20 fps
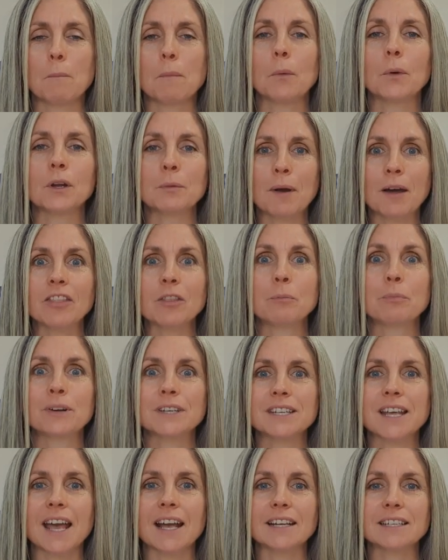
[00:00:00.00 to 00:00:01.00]
But what about the
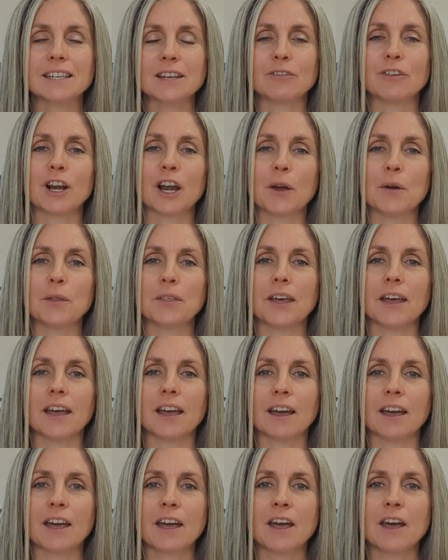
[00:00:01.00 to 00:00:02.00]
protective
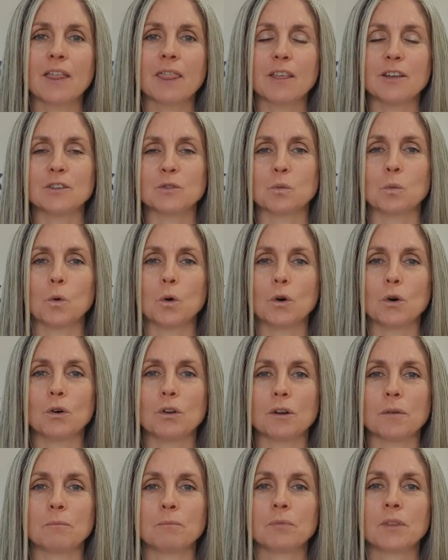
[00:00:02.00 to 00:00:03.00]
clothing that's
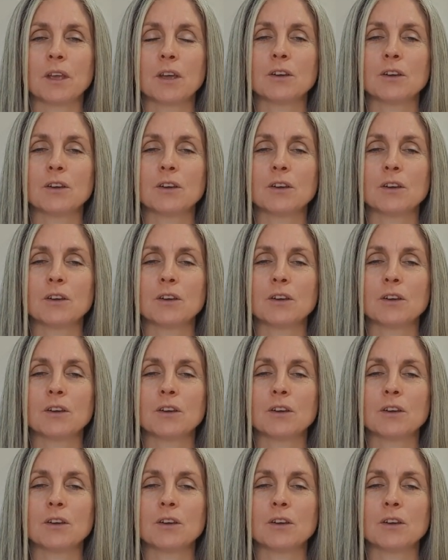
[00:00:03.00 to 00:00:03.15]
worn?